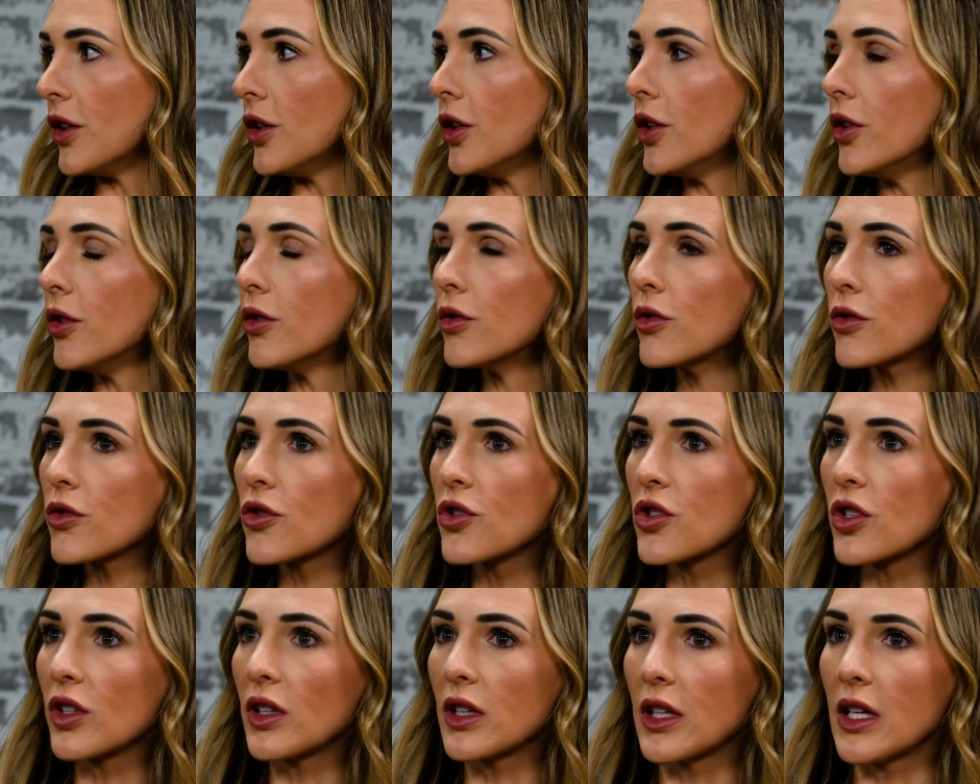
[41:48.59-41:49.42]

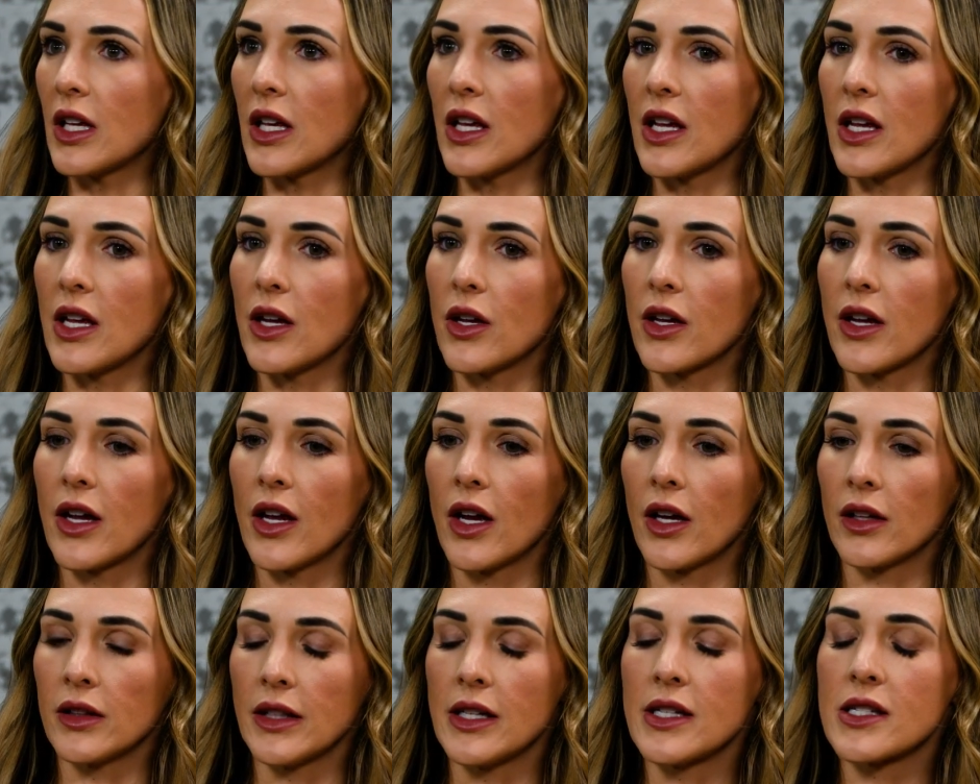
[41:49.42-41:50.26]
Usually,
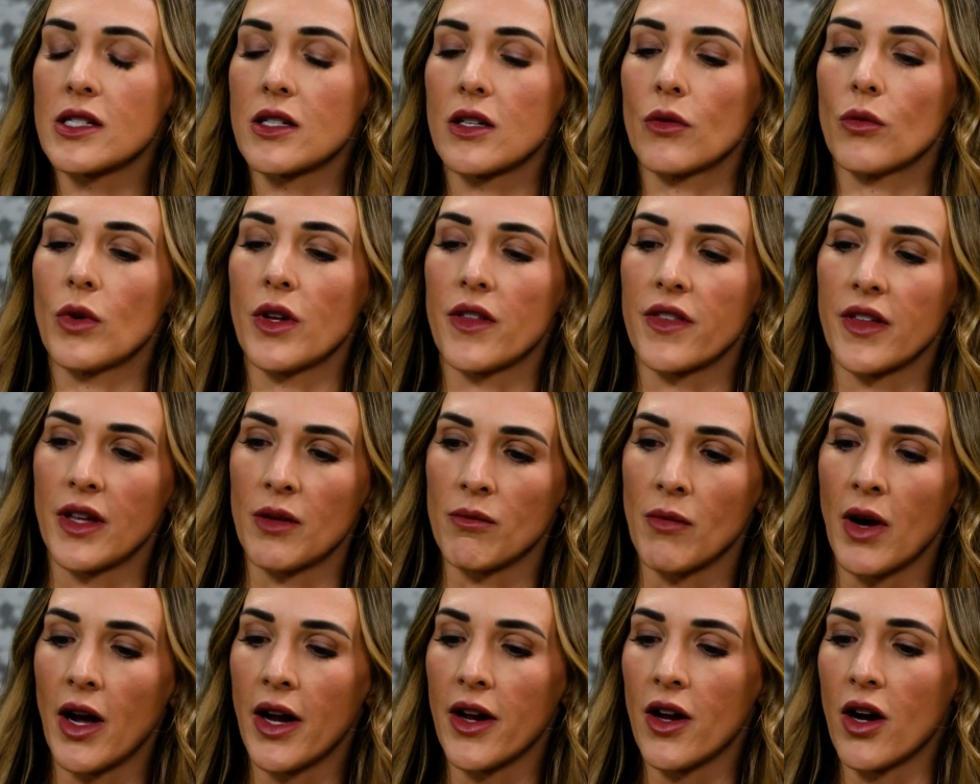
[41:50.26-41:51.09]
at least within
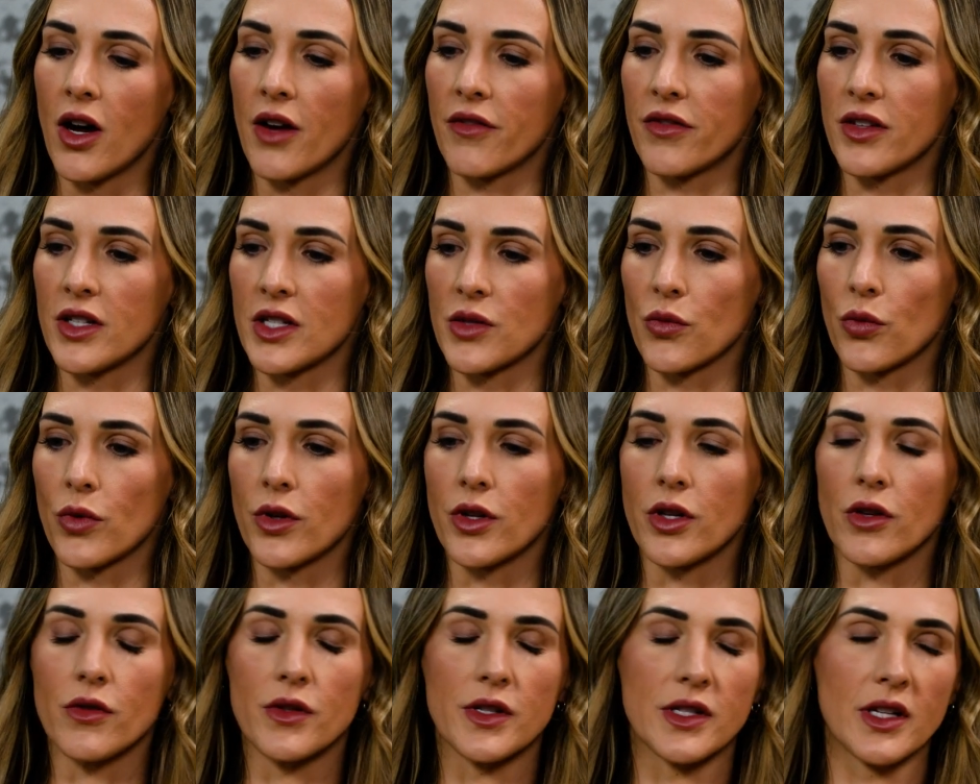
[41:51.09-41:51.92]
my office, we're
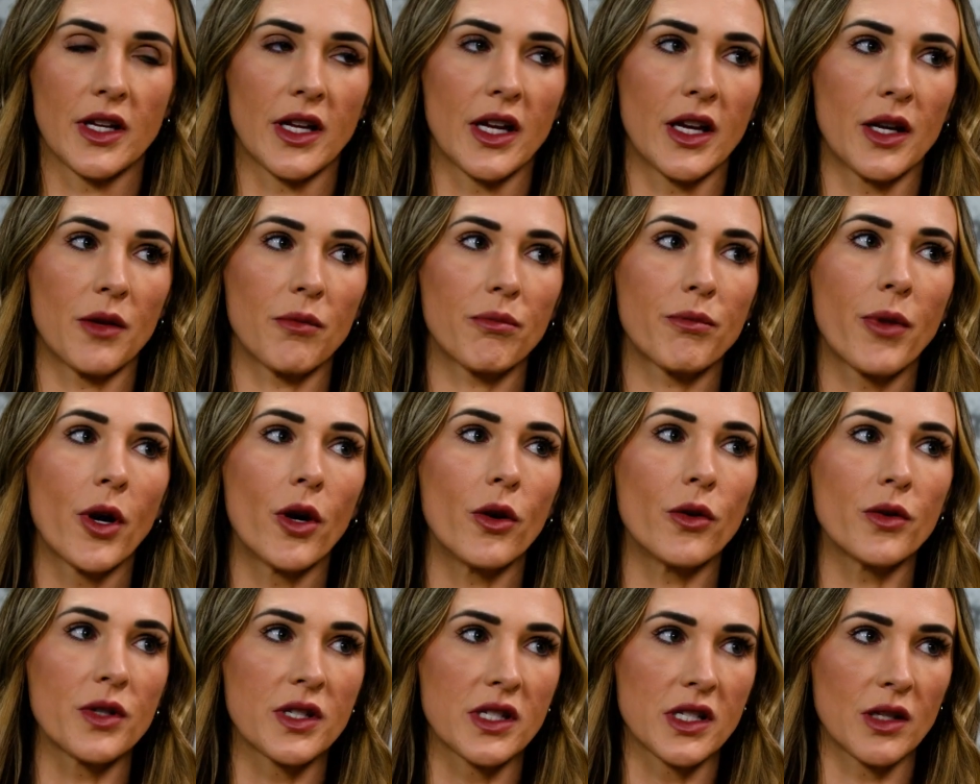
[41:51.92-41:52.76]
using it
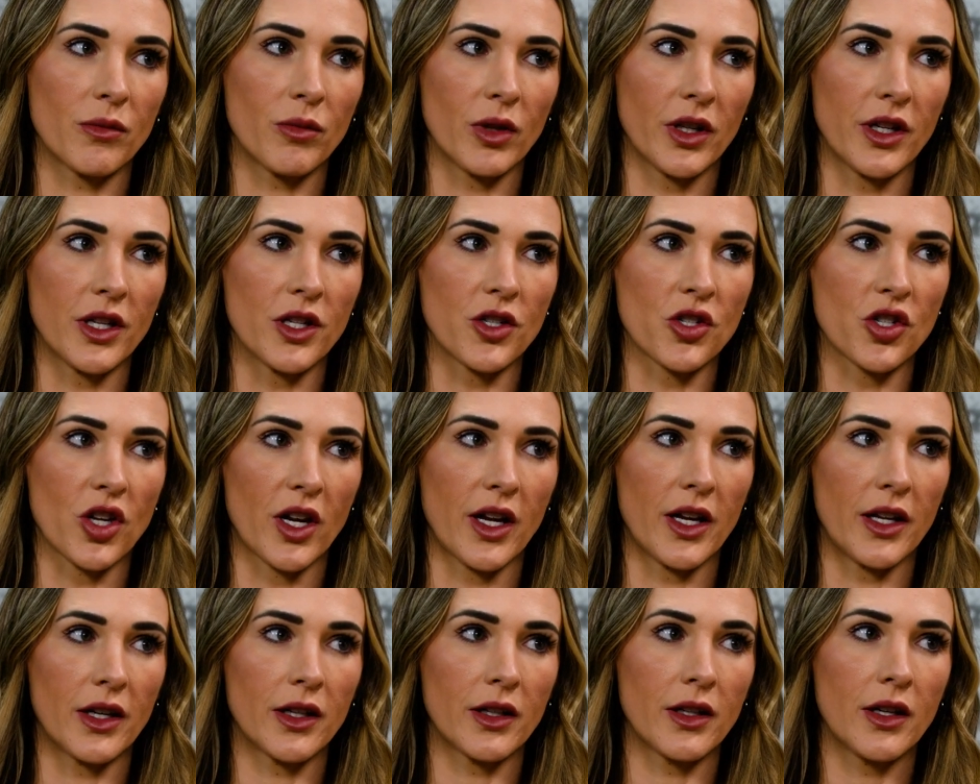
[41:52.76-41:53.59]

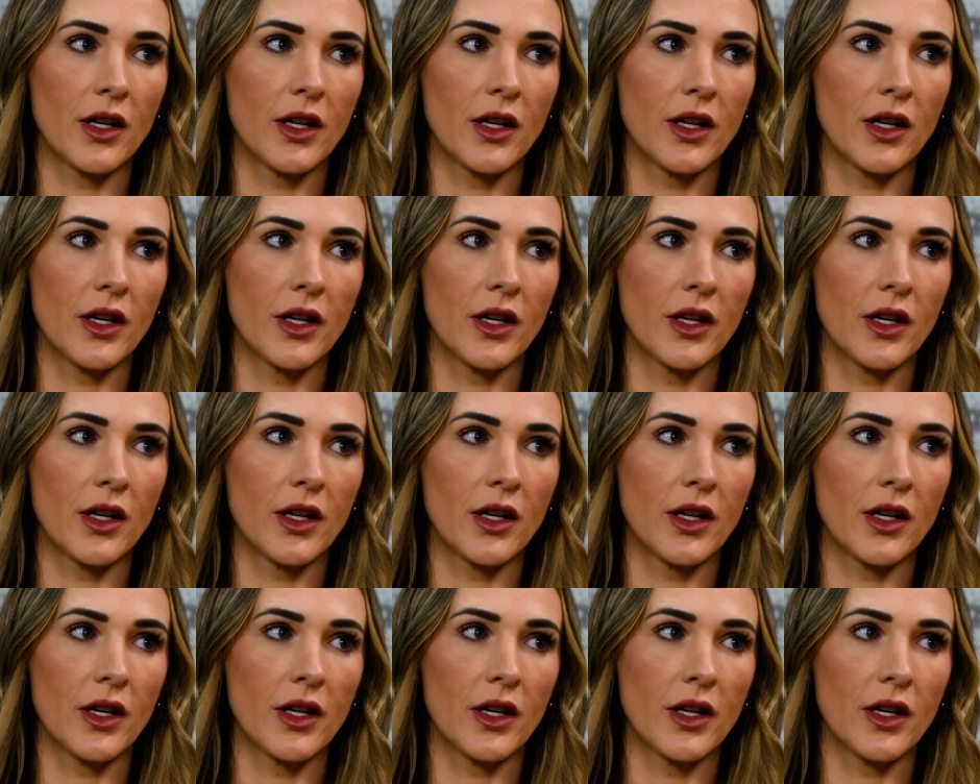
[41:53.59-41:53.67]
post-ablation